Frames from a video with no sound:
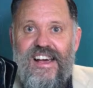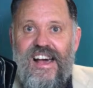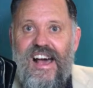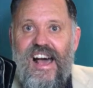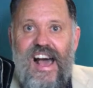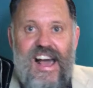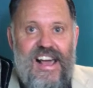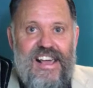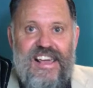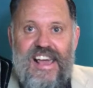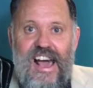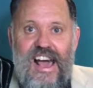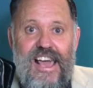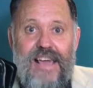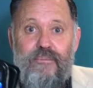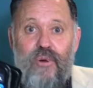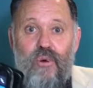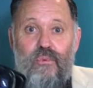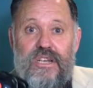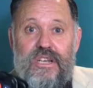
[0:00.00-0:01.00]
a
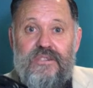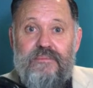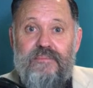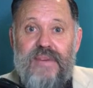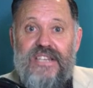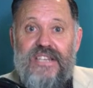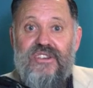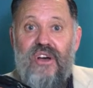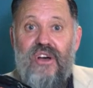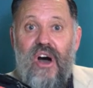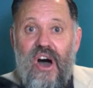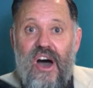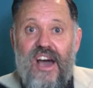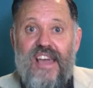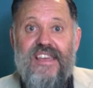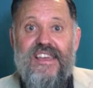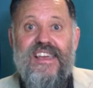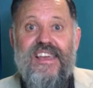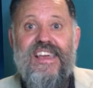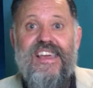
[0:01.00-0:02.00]
cable, which means I
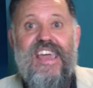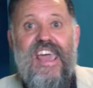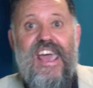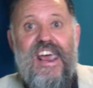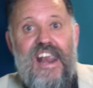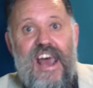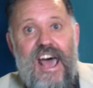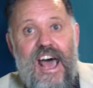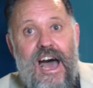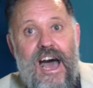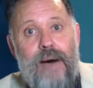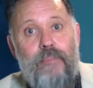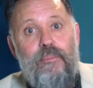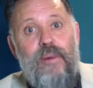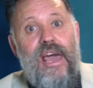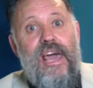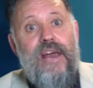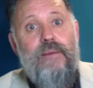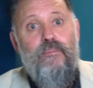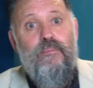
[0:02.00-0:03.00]
can get up
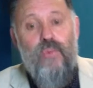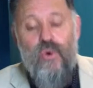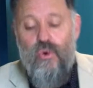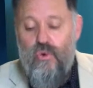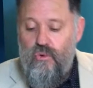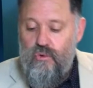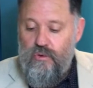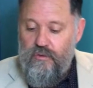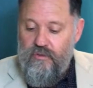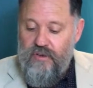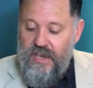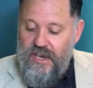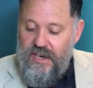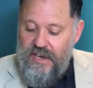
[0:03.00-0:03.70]
and move.